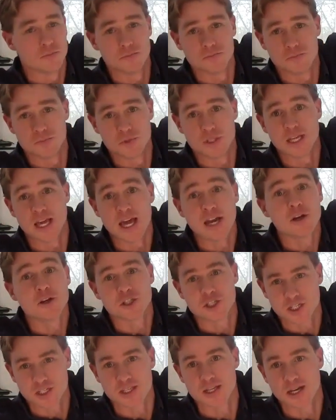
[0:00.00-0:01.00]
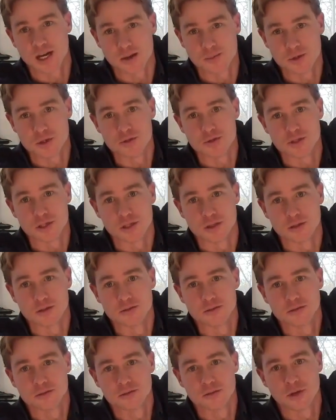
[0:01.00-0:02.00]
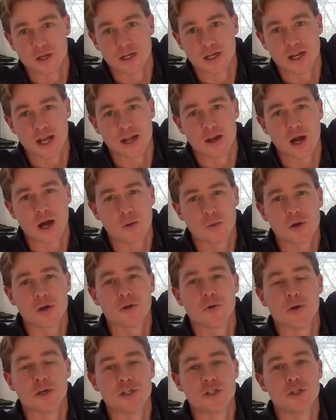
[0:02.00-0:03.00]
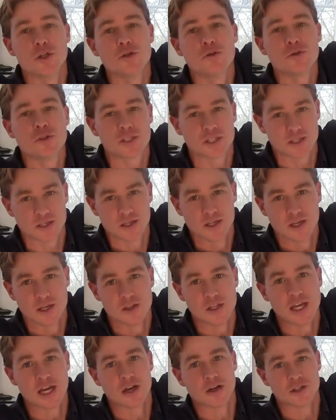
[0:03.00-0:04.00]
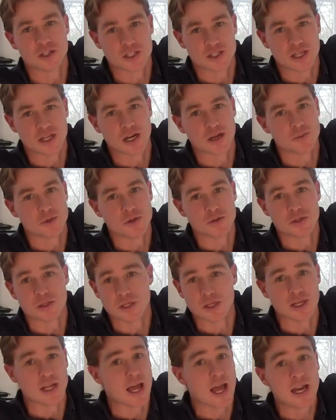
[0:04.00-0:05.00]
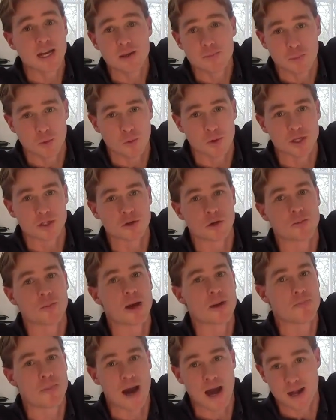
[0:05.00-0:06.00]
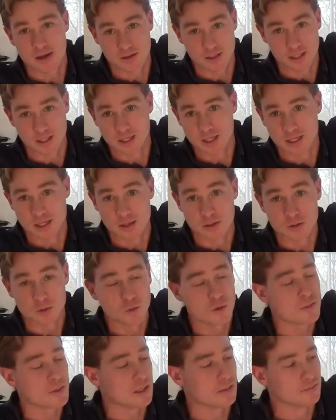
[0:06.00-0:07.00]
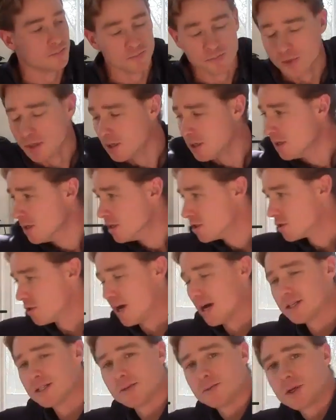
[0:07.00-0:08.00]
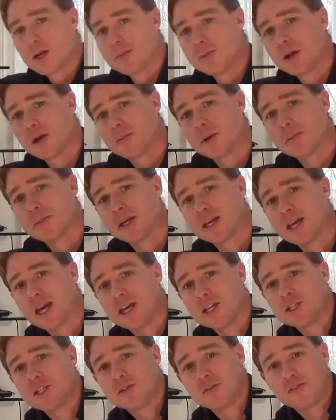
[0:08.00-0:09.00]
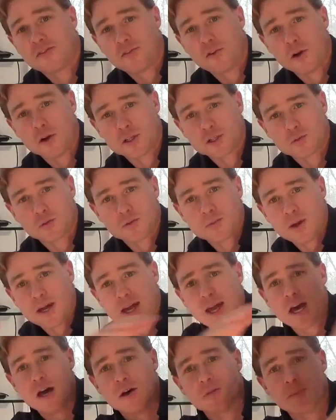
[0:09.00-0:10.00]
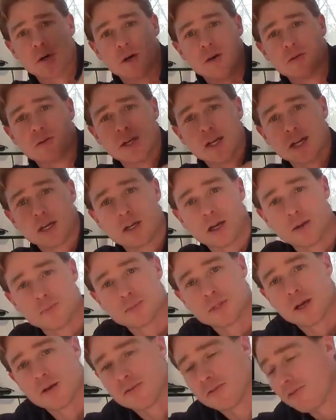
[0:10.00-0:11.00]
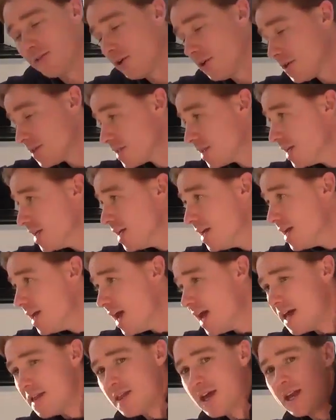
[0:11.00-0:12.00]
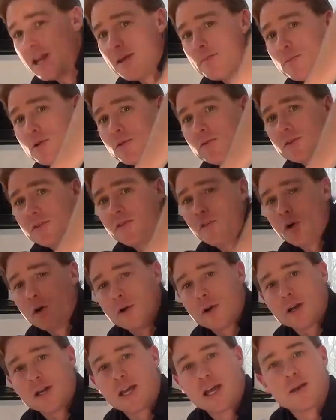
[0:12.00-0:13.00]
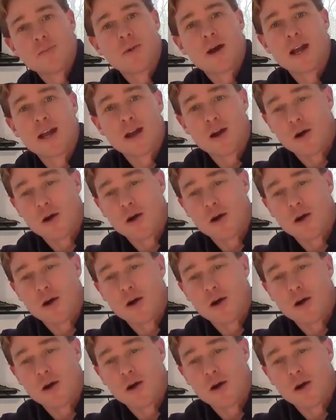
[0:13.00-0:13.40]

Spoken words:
the energy that I'm using. Right? And I want to reduce the energy that I'm using at any point during my paddling and swimming. So as I'm coming up, I'm engaging first with my elbow. It comes up first, and then it moves forward, and my